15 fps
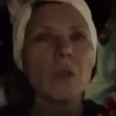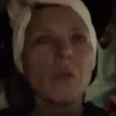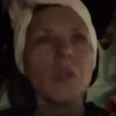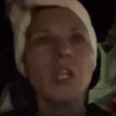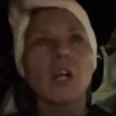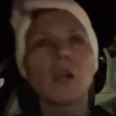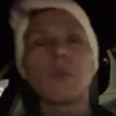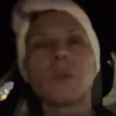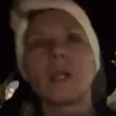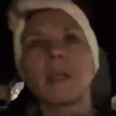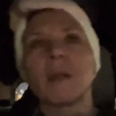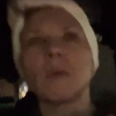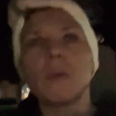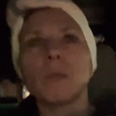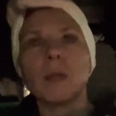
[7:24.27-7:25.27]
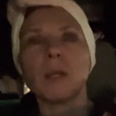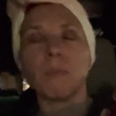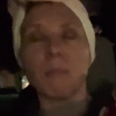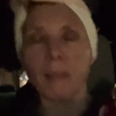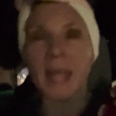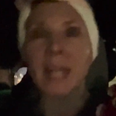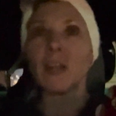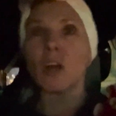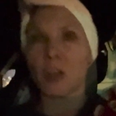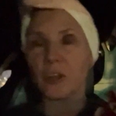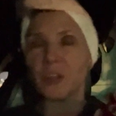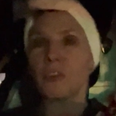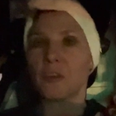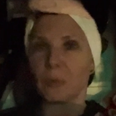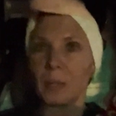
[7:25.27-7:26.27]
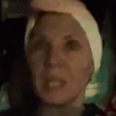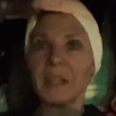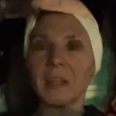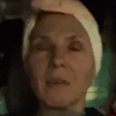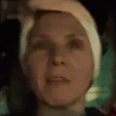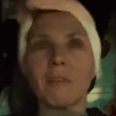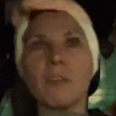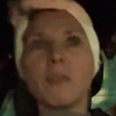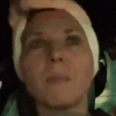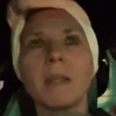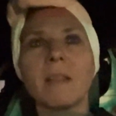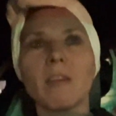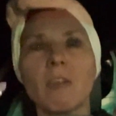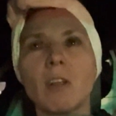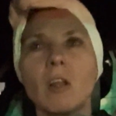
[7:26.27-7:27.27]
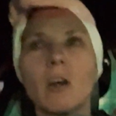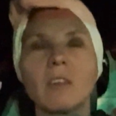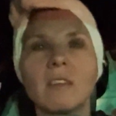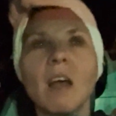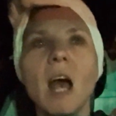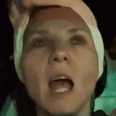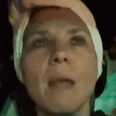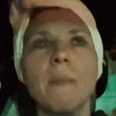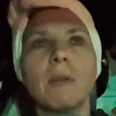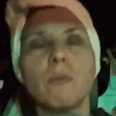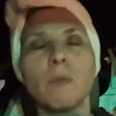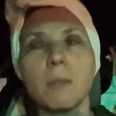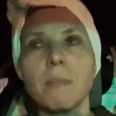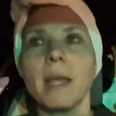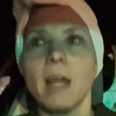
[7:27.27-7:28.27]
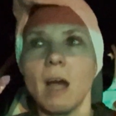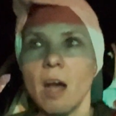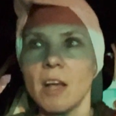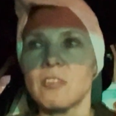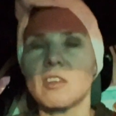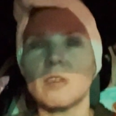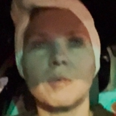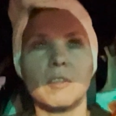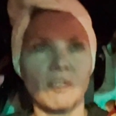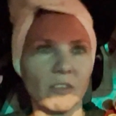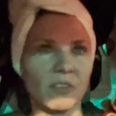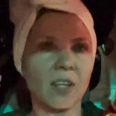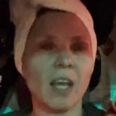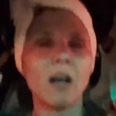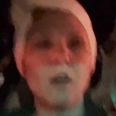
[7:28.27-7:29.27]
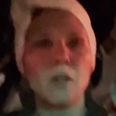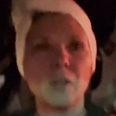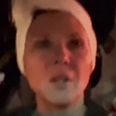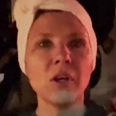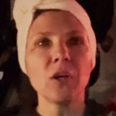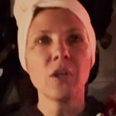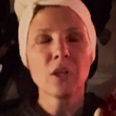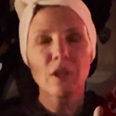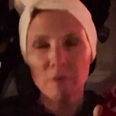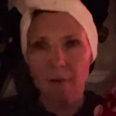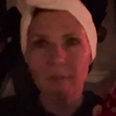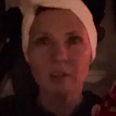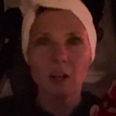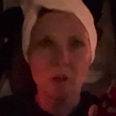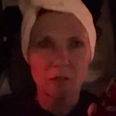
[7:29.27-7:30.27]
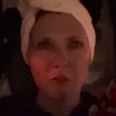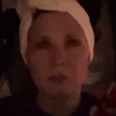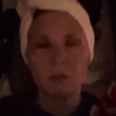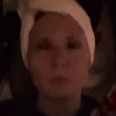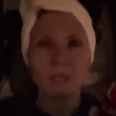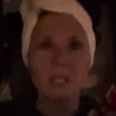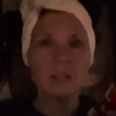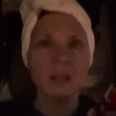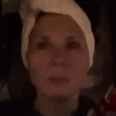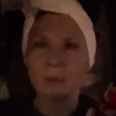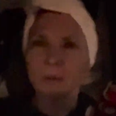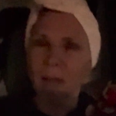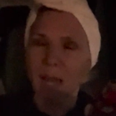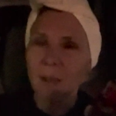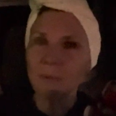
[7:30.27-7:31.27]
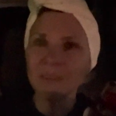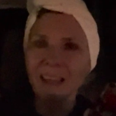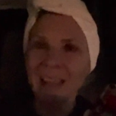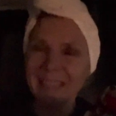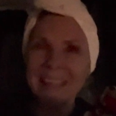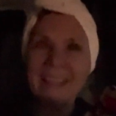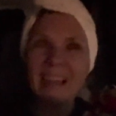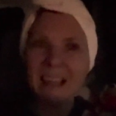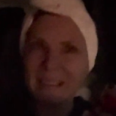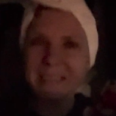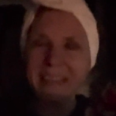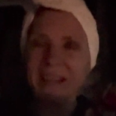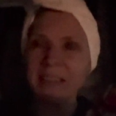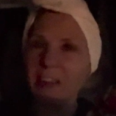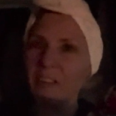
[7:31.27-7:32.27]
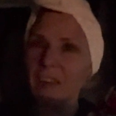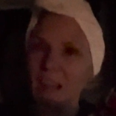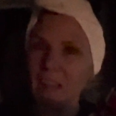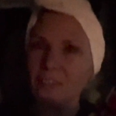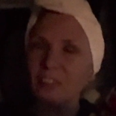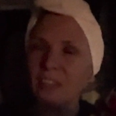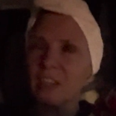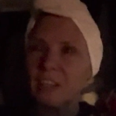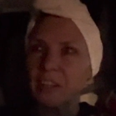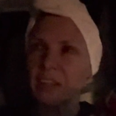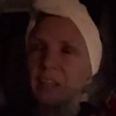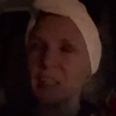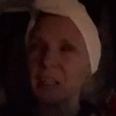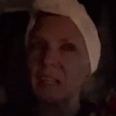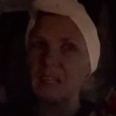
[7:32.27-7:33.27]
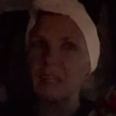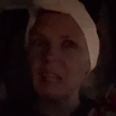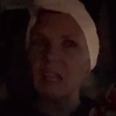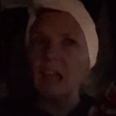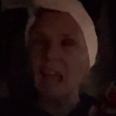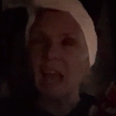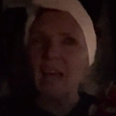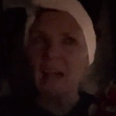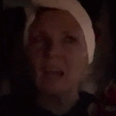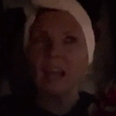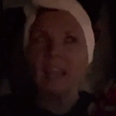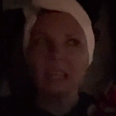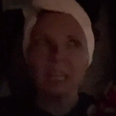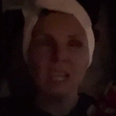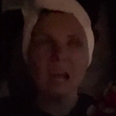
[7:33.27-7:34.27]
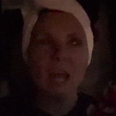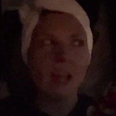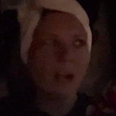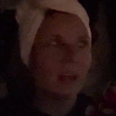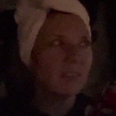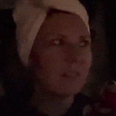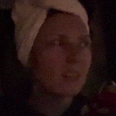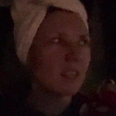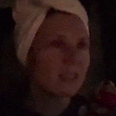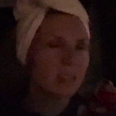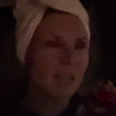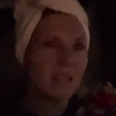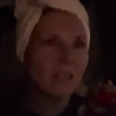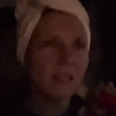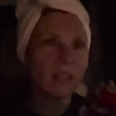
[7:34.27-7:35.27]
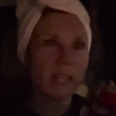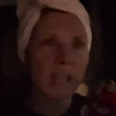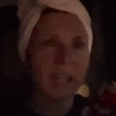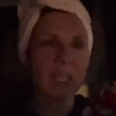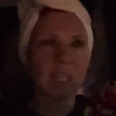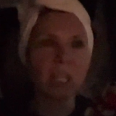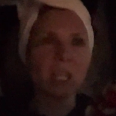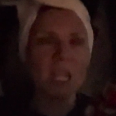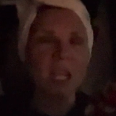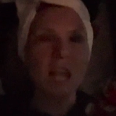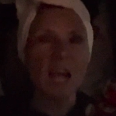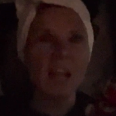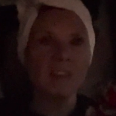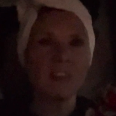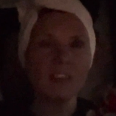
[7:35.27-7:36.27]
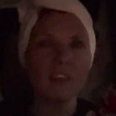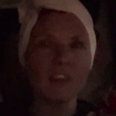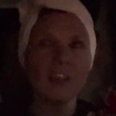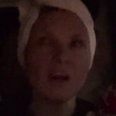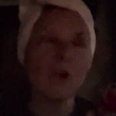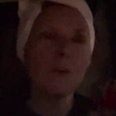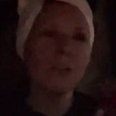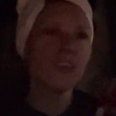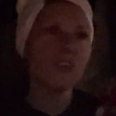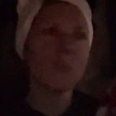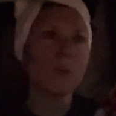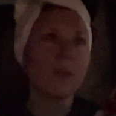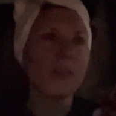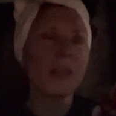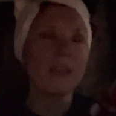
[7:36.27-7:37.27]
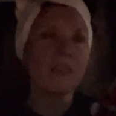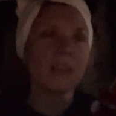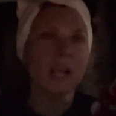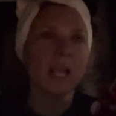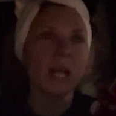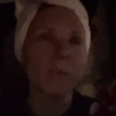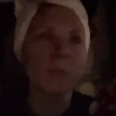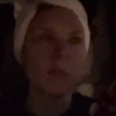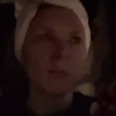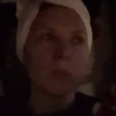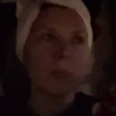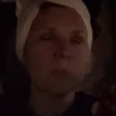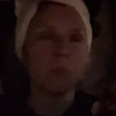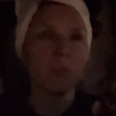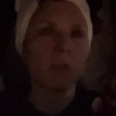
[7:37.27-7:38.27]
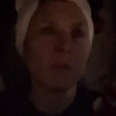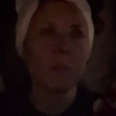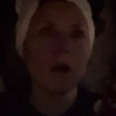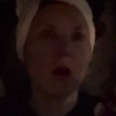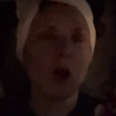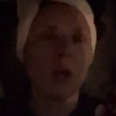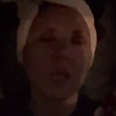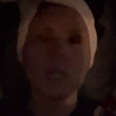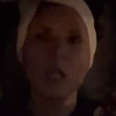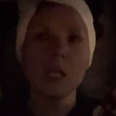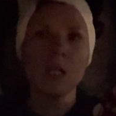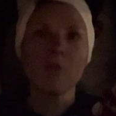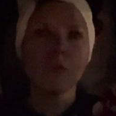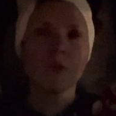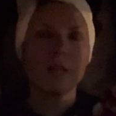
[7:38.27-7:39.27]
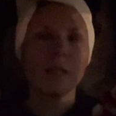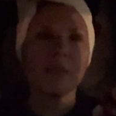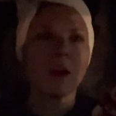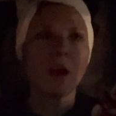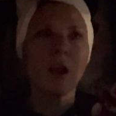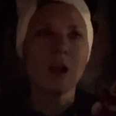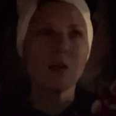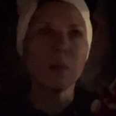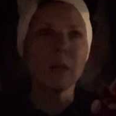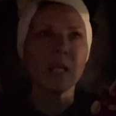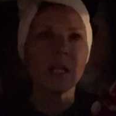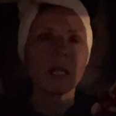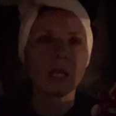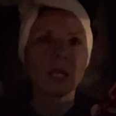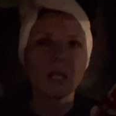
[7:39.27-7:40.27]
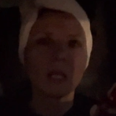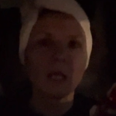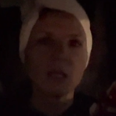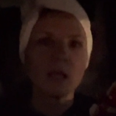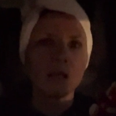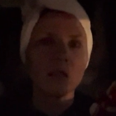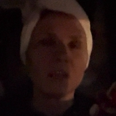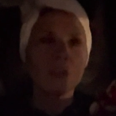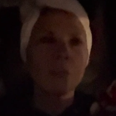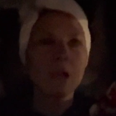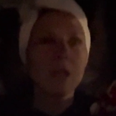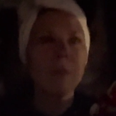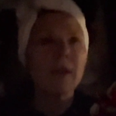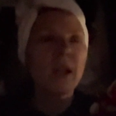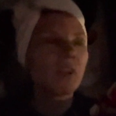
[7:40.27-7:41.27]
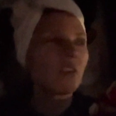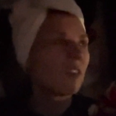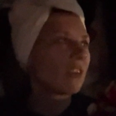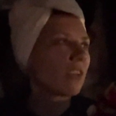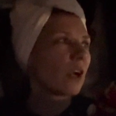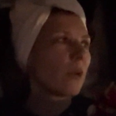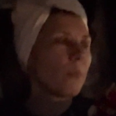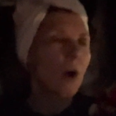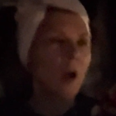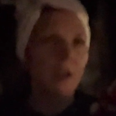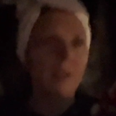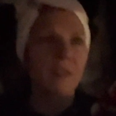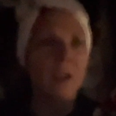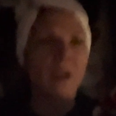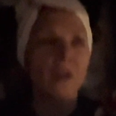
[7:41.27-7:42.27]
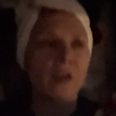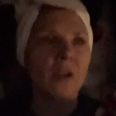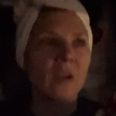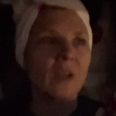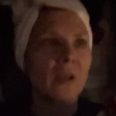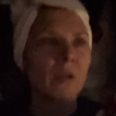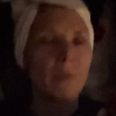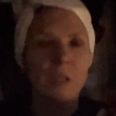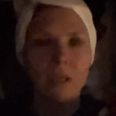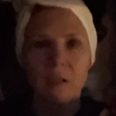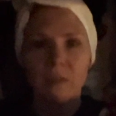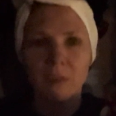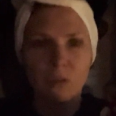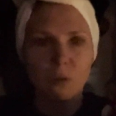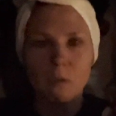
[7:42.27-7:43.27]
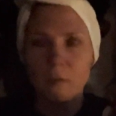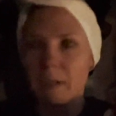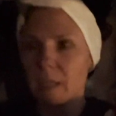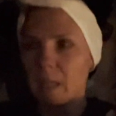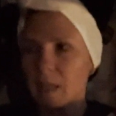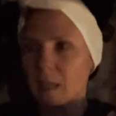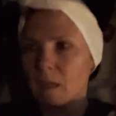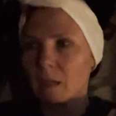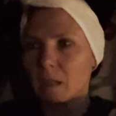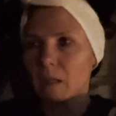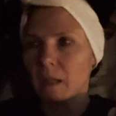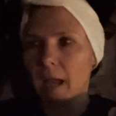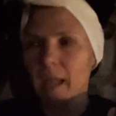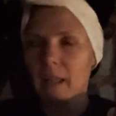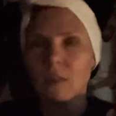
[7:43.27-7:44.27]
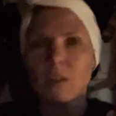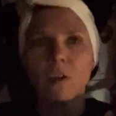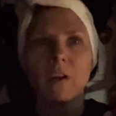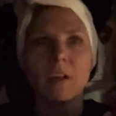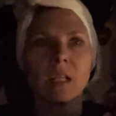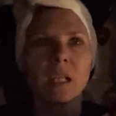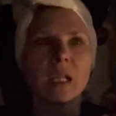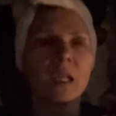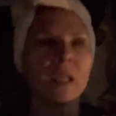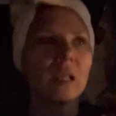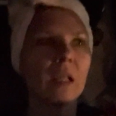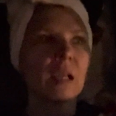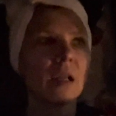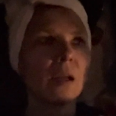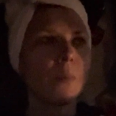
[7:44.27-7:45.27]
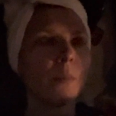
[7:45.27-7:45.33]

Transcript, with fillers: you know, we, we may knock on your window if you've been there a long time and we may ask you and just tell whoever knocks on your window. But when I was, I think I stayed there last year and I think I asked the attendant lady and she said, oh, we just put that sign up so people don't park for an entire week. So maybe I just go park there because it's already 8.30.